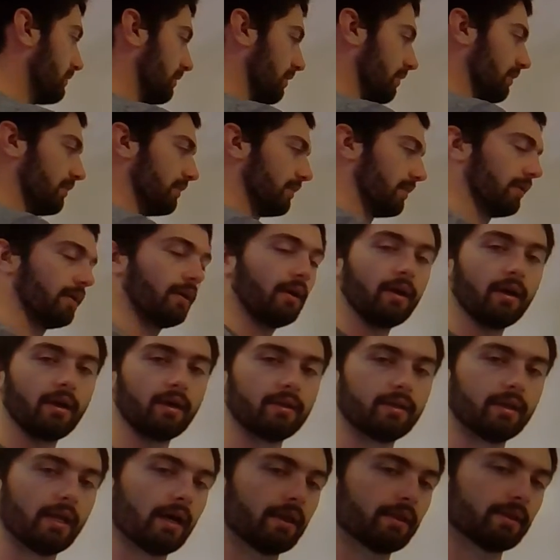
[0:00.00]
So
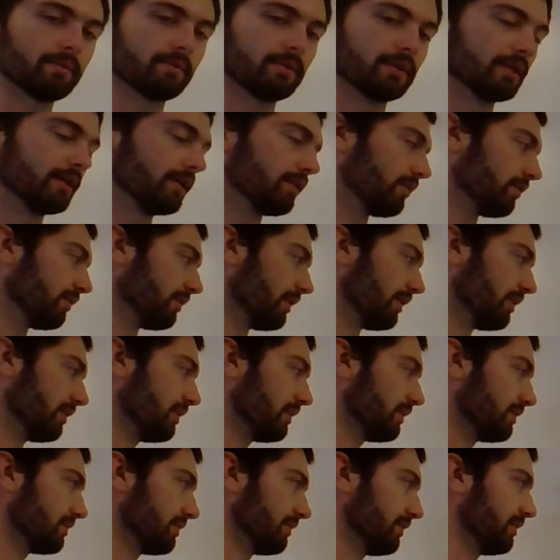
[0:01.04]
now that we know that
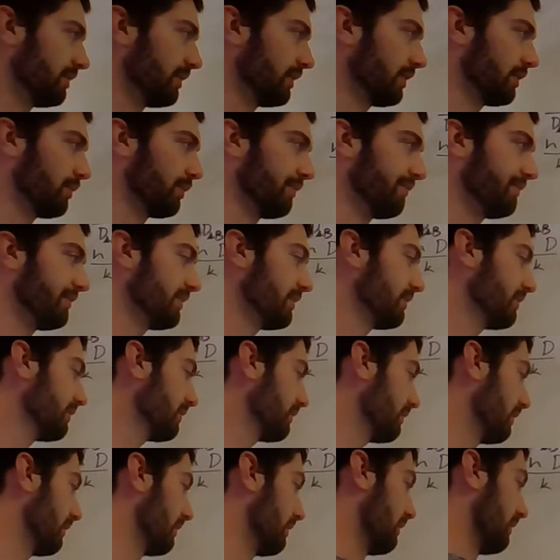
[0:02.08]
these are equivalent,
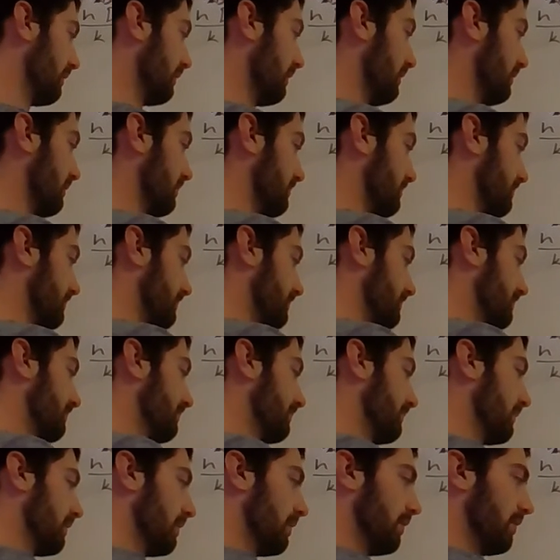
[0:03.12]
you
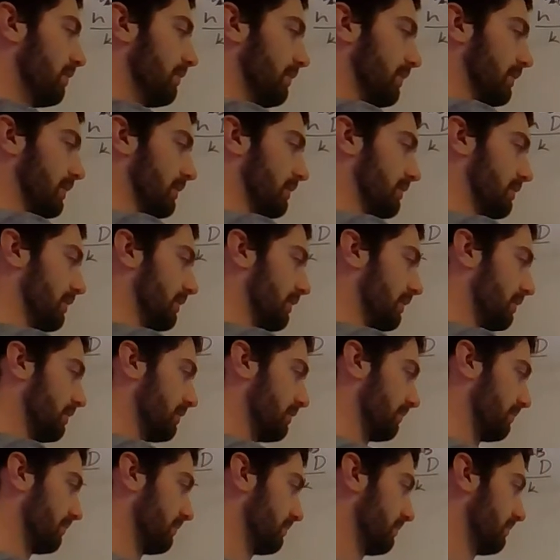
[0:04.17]
can see
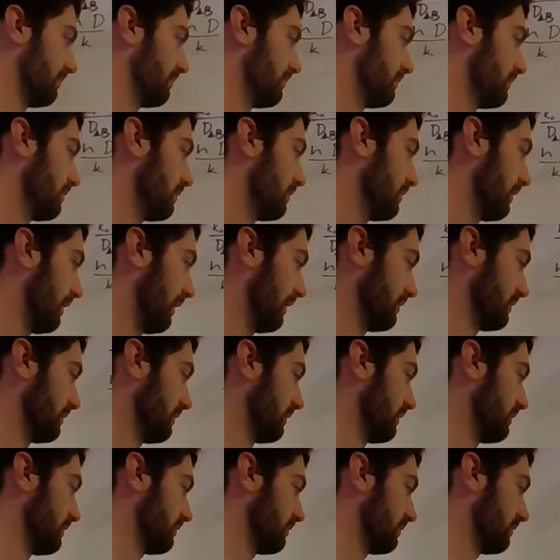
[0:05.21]
some
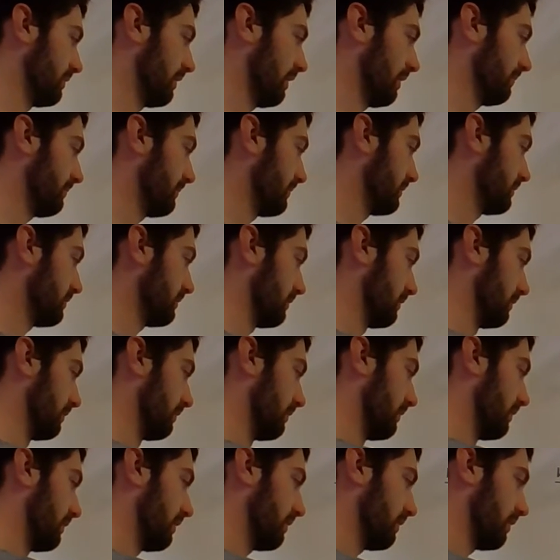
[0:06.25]
cancellations happen. So
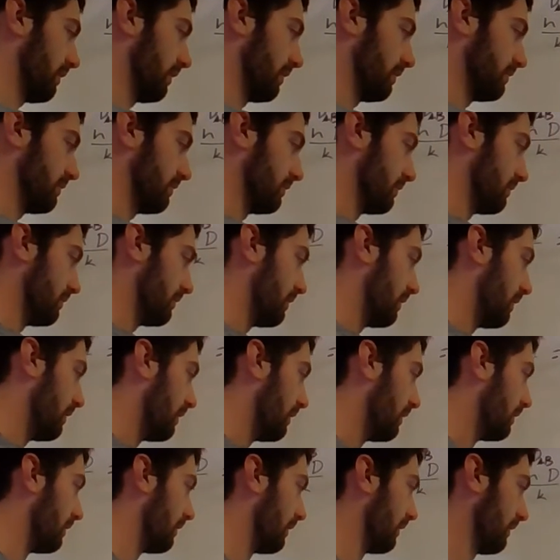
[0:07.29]

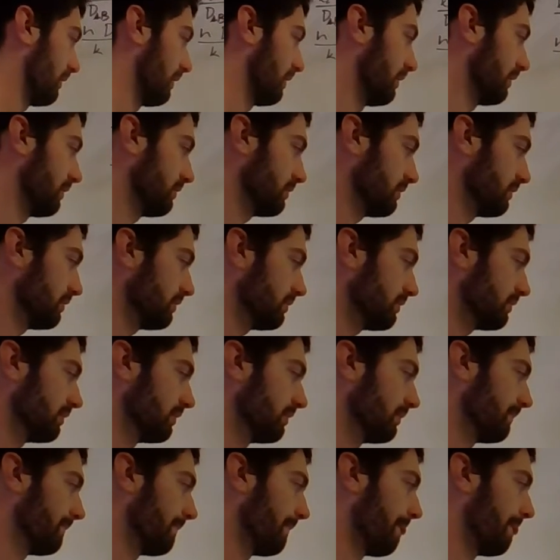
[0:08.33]
that
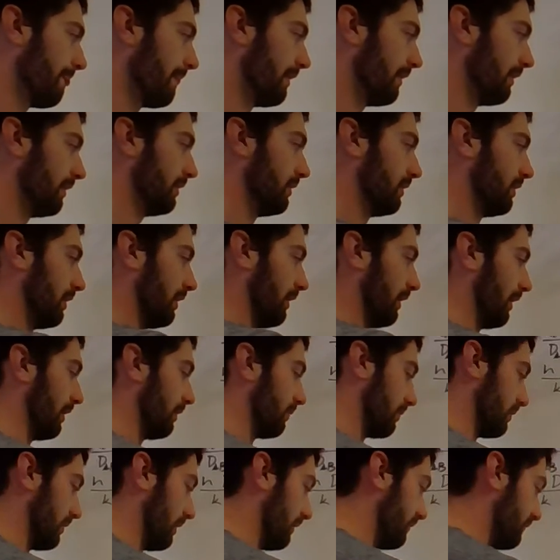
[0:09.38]
cancels, and
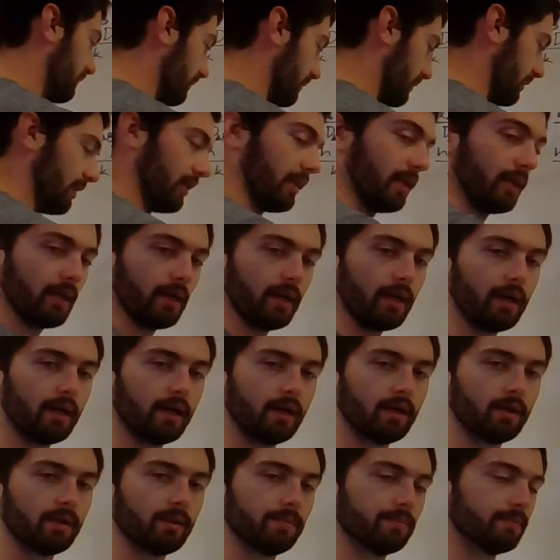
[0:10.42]
we're left with
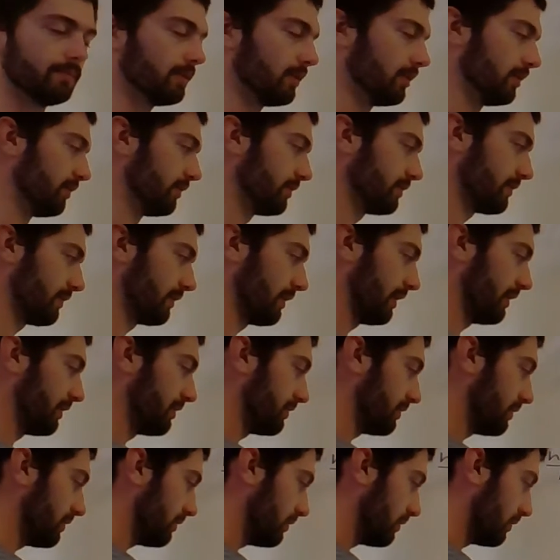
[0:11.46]
the Lewis
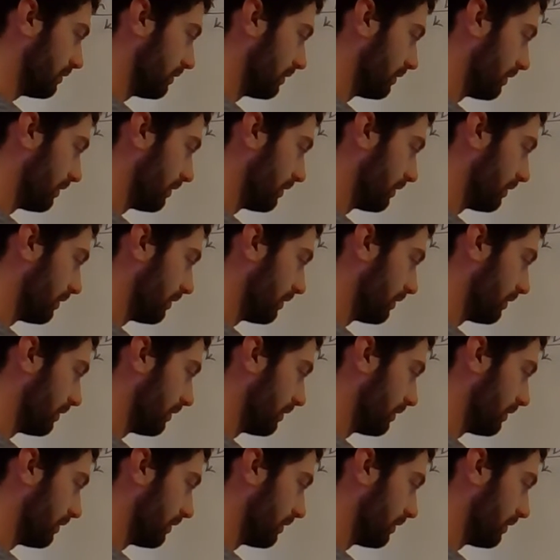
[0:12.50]
relation.